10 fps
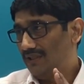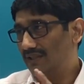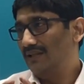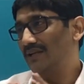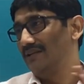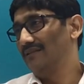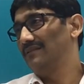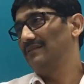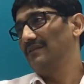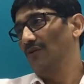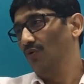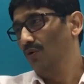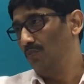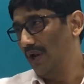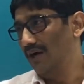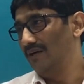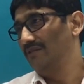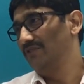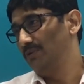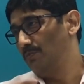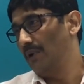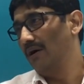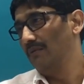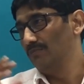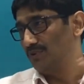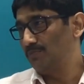Then there is a whole plant with pumps,